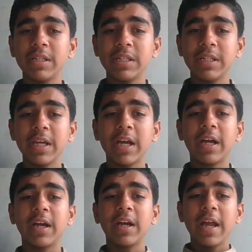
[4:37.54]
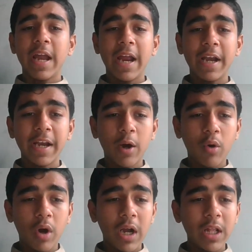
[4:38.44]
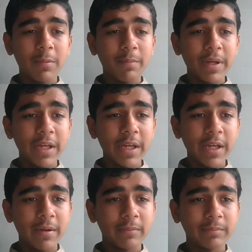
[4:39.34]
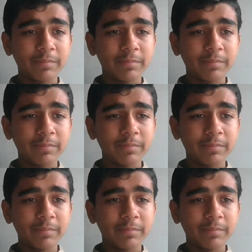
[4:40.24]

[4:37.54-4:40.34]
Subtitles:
yeah. And now I'll be